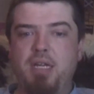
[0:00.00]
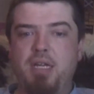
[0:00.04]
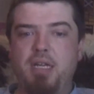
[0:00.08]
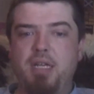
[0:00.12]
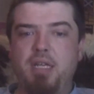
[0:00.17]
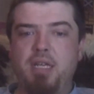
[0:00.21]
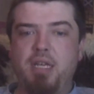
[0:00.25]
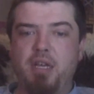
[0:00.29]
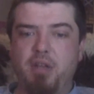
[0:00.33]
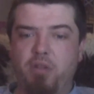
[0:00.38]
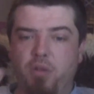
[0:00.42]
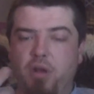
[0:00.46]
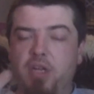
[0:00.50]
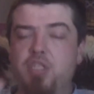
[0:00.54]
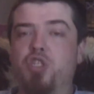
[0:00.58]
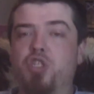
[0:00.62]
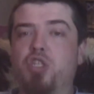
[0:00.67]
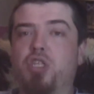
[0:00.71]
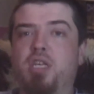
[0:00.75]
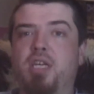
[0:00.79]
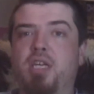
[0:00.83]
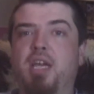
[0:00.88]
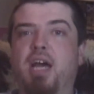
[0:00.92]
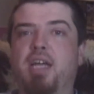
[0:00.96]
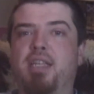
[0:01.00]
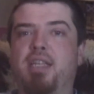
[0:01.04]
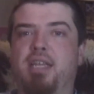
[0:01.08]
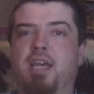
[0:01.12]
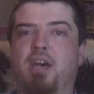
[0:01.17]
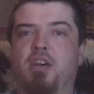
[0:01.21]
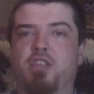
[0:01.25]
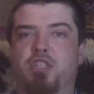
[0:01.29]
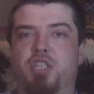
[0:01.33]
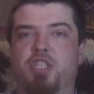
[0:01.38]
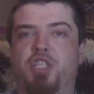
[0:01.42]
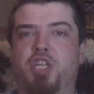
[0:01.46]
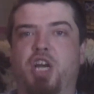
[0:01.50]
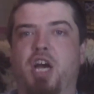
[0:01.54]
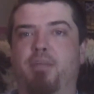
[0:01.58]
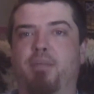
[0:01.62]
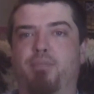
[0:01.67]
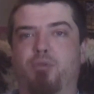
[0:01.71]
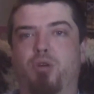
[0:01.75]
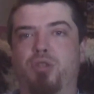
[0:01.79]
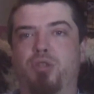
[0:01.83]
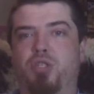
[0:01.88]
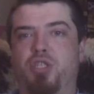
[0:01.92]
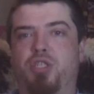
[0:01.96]
you literally can tell it's a jam,
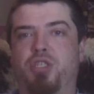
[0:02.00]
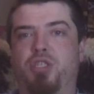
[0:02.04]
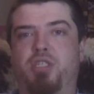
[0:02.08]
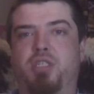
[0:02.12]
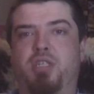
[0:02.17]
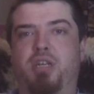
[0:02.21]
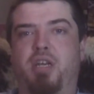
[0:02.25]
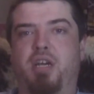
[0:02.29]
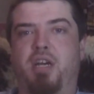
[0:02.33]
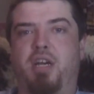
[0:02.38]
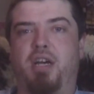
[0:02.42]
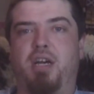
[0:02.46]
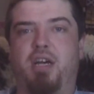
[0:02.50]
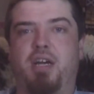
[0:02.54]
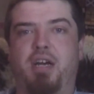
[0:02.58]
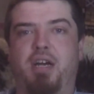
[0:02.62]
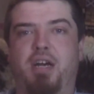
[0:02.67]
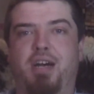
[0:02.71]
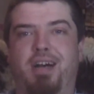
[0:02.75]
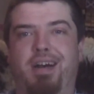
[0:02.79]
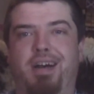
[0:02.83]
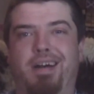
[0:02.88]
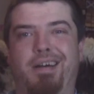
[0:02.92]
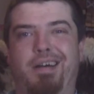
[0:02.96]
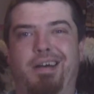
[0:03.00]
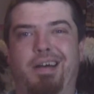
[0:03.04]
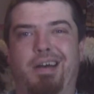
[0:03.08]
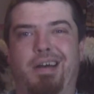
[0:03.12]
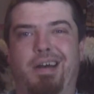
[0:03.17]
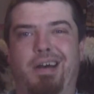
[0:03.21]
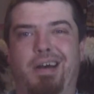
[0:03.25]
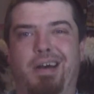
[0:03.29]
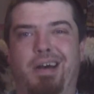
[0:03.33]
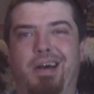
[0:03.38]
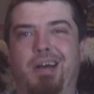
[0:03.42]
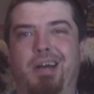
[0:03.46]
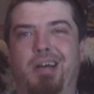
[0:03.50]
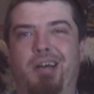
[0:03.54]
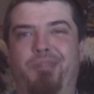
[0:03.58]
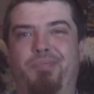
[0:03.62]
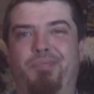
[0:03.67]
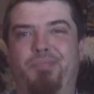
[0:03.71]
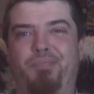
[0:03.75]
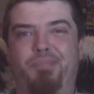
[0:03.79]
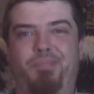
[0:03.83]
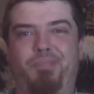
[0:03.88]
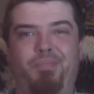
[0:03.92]
not just a